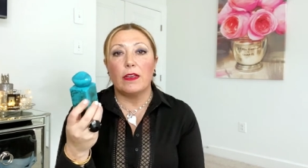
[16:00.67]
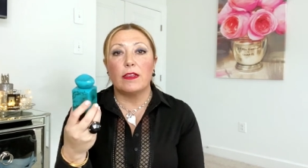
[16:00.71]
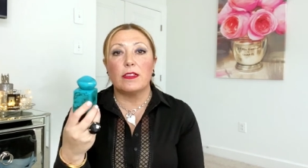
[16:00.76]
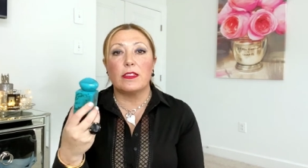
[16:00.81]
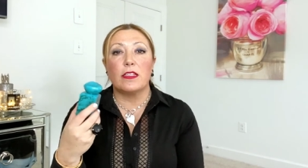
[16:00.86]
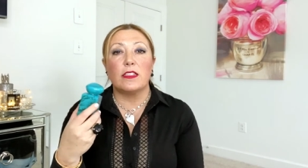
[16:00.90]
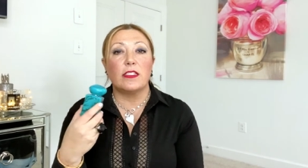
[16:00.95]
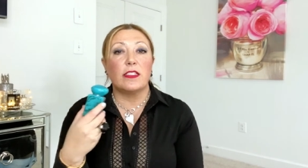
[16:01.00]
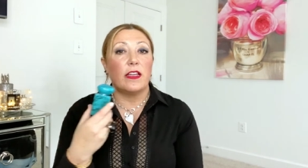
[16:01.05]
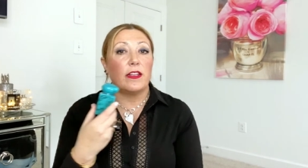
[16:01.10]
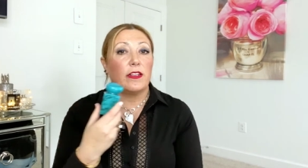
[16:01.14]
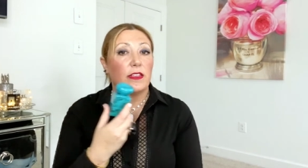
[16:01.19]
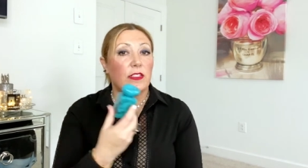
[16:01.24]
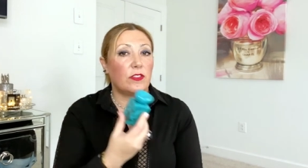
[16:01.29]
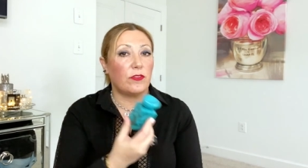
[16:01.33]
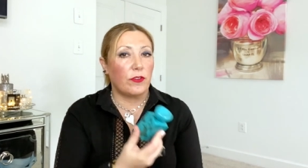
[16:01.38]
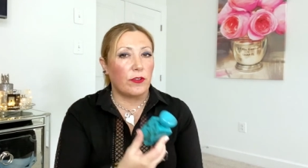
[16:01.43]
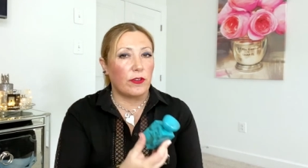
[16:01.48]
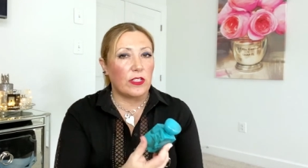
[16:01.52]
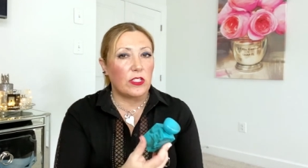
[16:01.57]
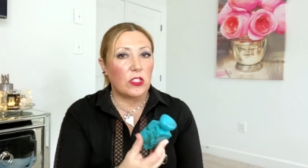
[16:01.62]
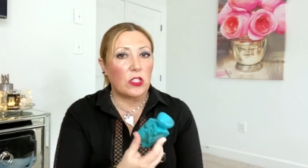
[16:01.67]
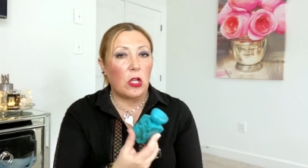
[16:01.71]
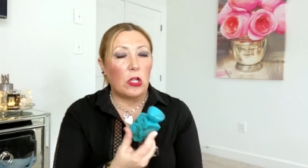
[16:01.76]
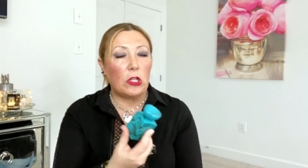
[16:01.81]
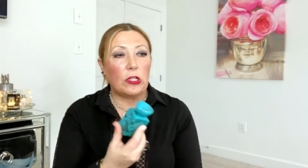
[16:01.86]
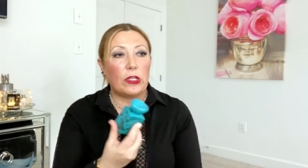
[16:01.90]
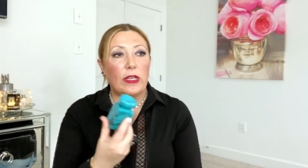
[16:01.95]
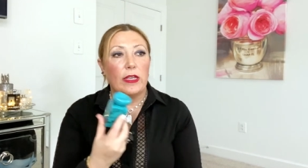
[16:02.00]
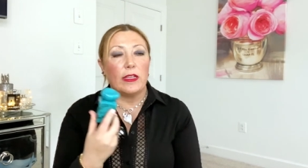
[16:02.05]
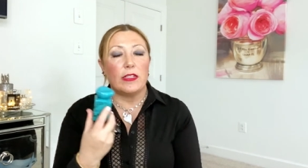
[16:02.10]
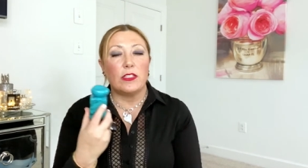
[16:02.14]
As I said, it's very
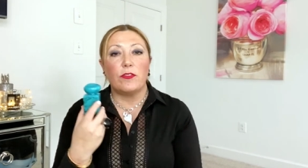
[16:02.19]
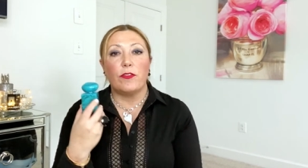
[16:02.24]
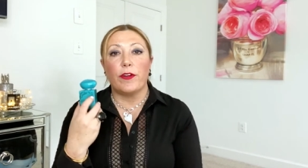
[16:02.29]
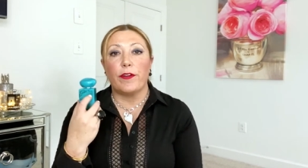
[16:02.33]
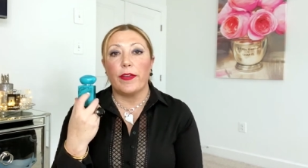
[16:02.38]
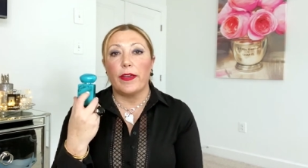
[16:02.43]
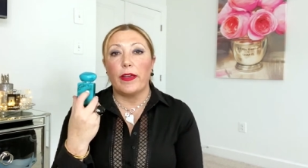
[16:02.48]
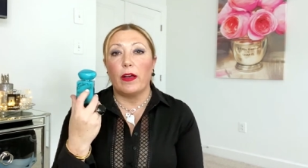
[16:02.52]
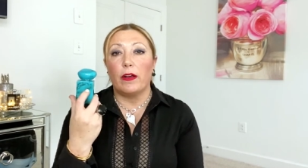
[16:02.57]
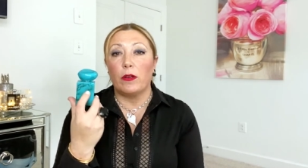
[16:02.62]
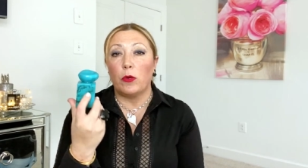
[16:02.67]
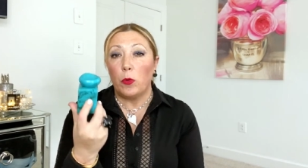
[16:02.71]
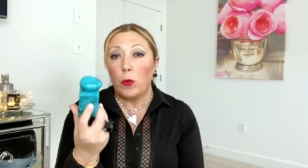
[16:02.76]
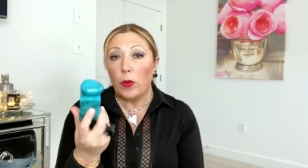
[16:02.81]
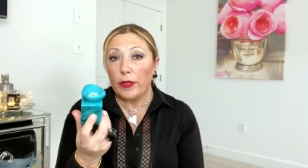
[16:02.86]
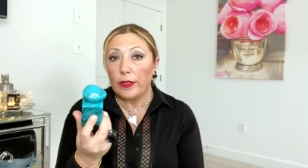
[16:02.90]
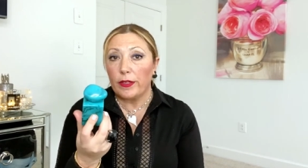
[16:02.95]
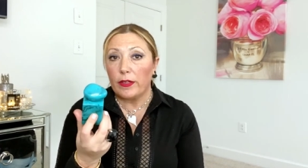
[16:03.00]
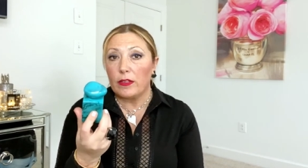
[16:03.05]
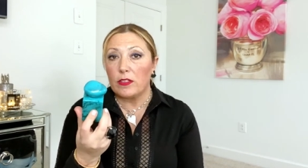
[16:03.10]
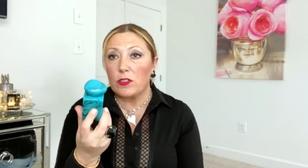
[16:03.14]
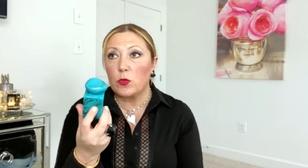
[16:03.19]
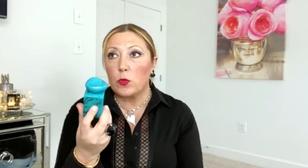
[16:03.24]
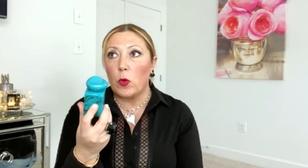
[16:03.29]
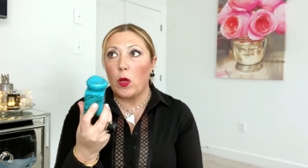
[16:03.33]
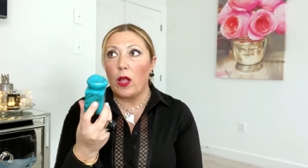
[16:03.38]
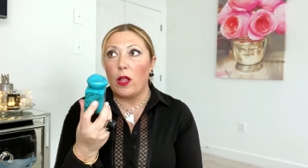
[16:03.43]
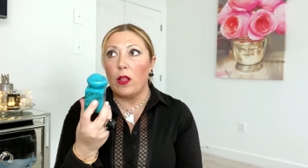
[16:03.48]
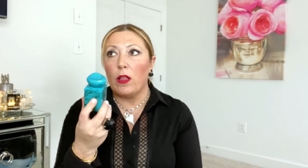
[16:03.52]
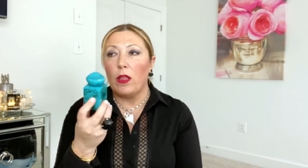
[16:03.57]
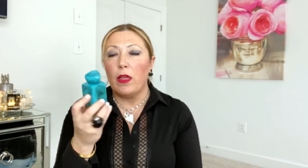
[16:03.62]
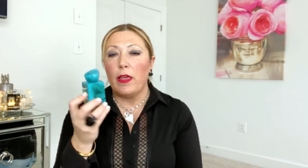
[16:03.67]
salty, it's very aquatic as
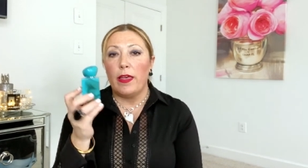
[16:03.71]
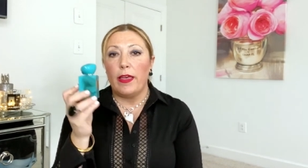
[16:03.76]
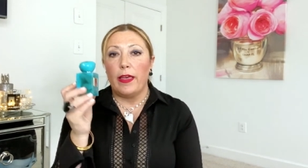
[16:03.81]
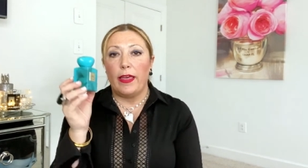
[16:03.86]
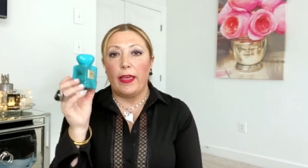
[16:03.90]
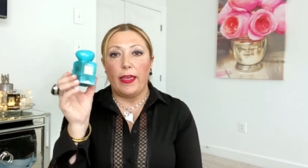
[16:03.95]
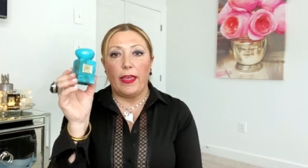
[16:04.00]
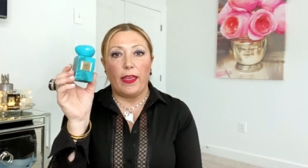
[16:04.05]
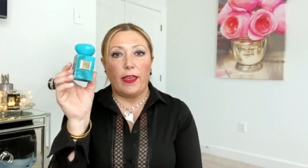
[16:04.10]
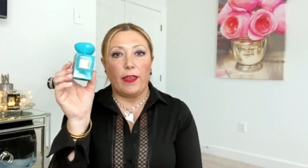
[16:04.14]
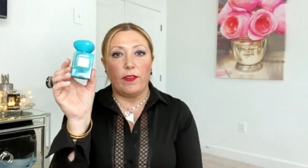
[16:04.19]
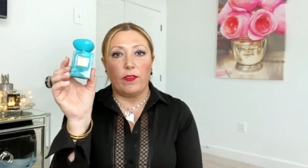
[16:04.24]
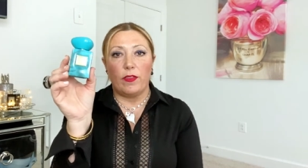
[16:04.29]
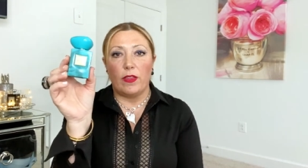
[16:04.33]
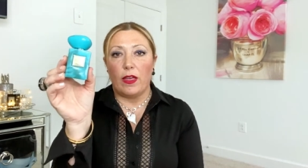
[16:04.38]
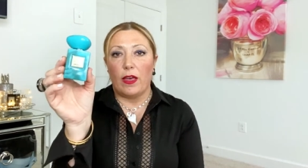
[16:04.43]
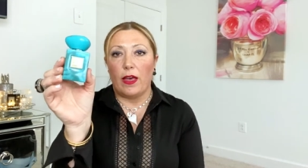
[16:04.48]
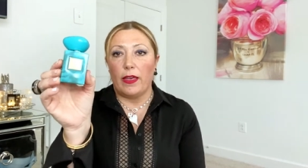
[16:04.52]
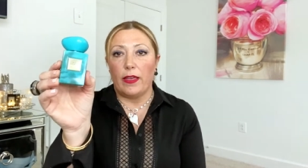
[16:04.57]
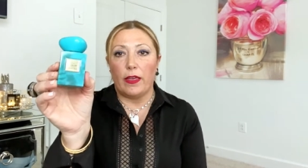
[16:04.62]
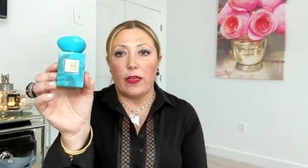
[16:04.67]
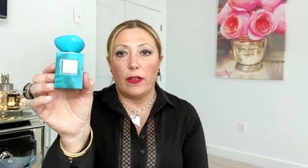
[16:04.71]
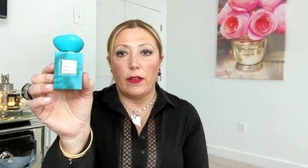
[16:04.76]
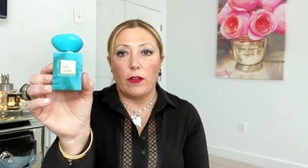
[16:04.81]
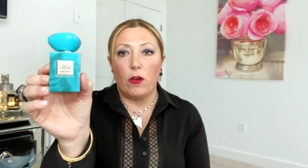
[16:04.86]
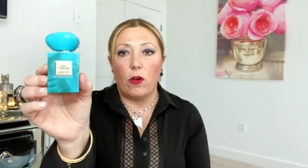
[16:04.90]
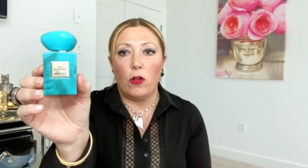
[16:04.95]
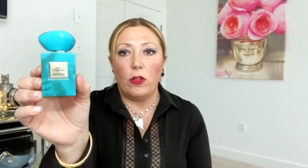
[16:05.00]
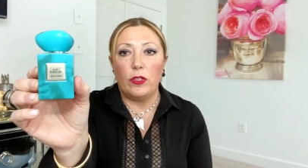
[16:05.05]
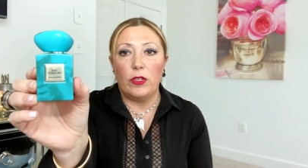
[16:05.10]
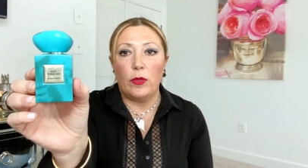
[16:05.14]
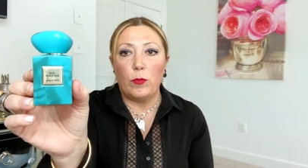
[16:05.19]
well, and I can
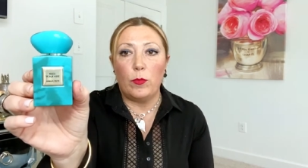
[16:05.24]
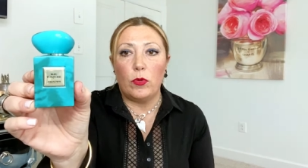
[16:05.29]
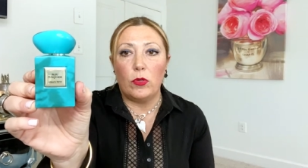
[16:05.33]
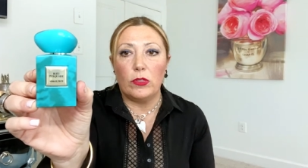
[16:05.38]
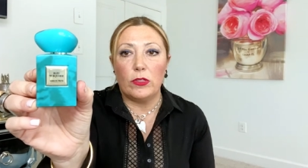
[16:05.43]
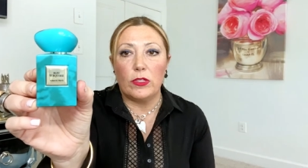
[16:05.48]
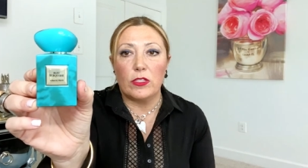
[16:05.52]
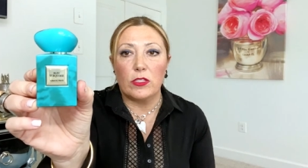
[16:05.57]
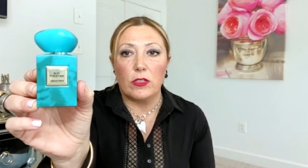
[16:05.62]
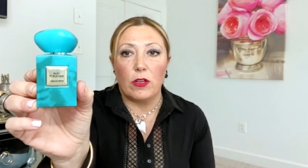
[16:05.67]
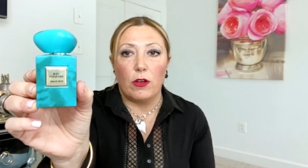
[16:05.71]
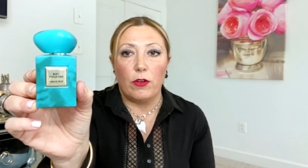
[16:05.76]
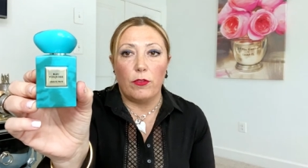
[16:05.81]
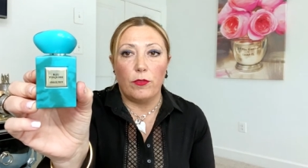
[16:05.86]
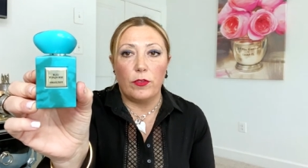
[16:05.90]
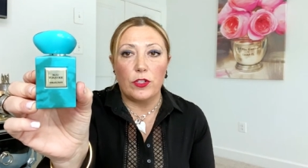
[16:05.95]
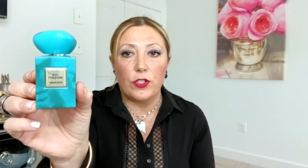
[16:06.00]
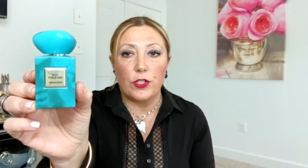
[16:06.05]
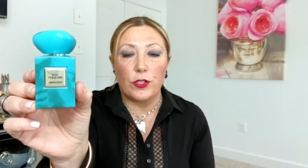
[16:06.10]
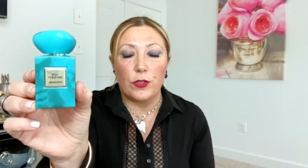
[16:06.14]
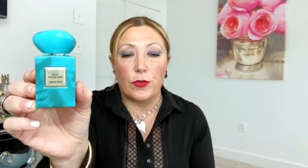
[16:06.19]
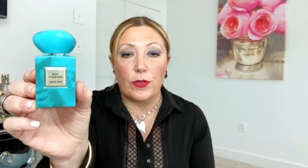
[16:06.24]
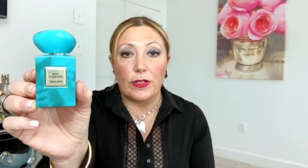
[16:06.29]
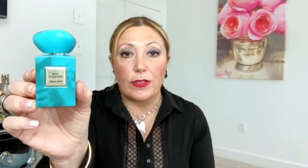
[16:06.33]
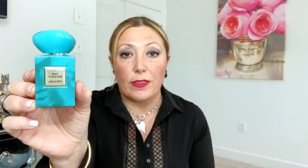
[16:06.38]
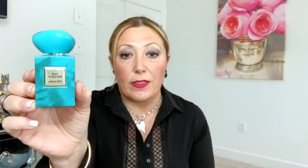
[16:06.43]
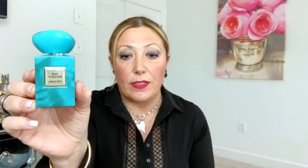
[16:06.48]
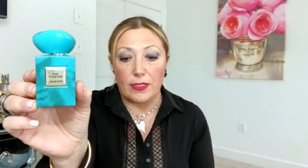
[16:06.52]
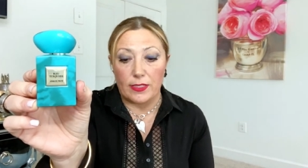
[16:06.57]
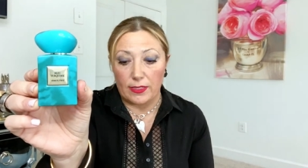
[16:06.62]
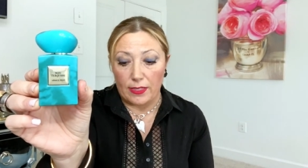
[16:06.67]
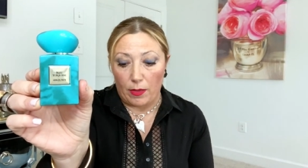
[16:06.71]
only pull this off during
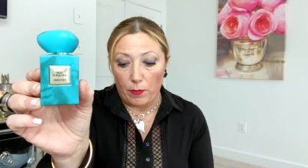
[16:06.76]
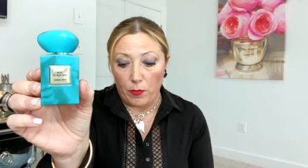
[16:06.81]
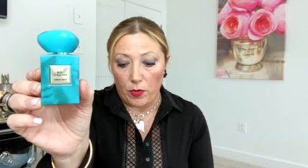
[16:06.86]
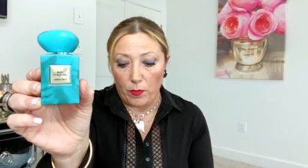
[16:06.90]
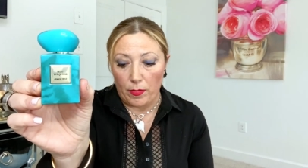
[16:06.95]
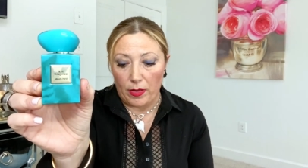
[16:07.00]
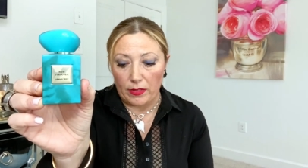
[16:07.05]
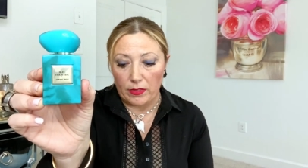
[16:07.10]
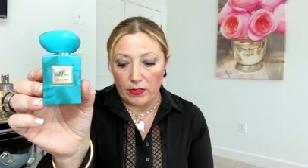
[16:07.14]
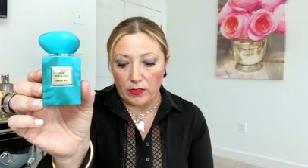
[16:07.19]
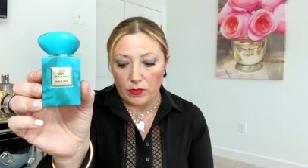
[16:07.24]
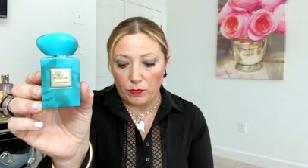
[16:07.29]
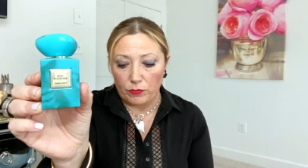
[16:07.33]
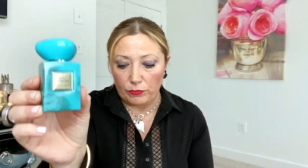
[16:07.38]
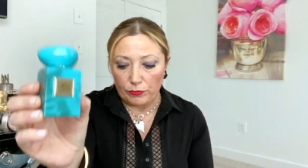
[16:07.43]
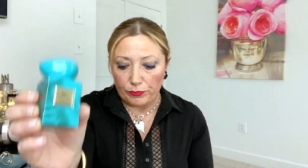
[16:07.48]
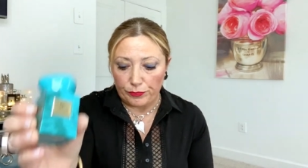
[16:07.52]
the summer months.